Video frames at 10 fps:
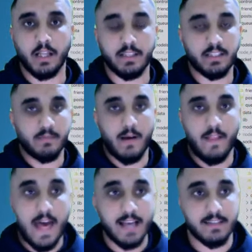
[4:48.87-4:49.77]
This is my
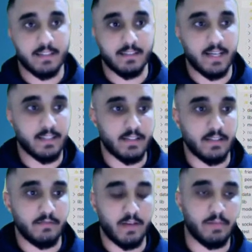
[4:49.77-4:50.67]
last
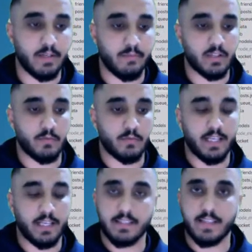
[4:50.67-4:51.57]
intensive, and pretty much
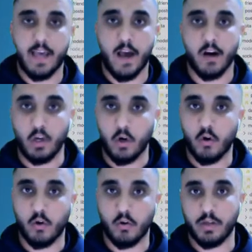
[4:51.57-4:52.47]
we set a
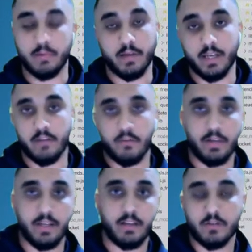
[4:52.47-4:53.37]
goal in the beginning of the week.